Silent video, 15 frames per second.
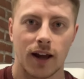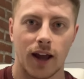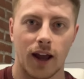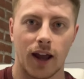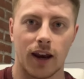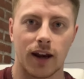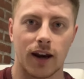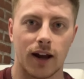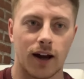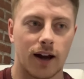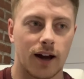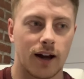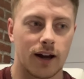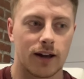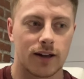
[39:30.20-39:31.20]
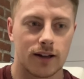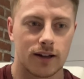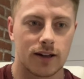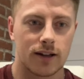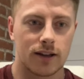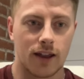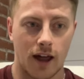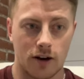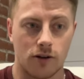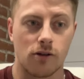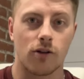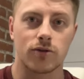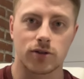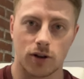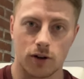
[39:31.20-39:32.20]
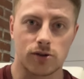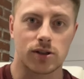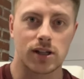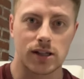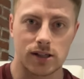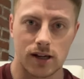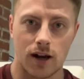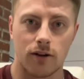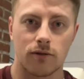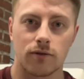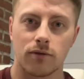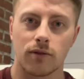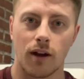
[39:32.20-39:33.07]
and uh, that'll close her season out